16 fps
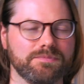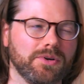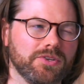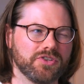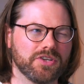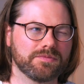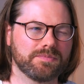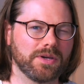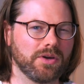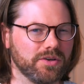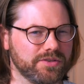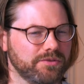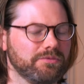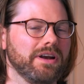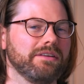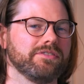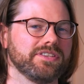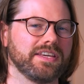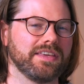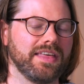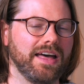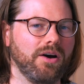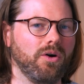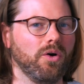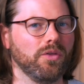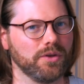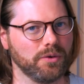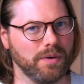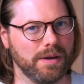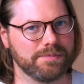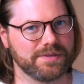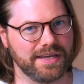but just because they're referencing that on their
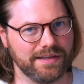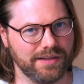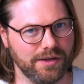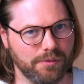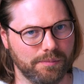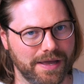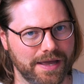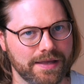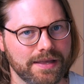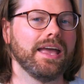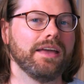website a little bit.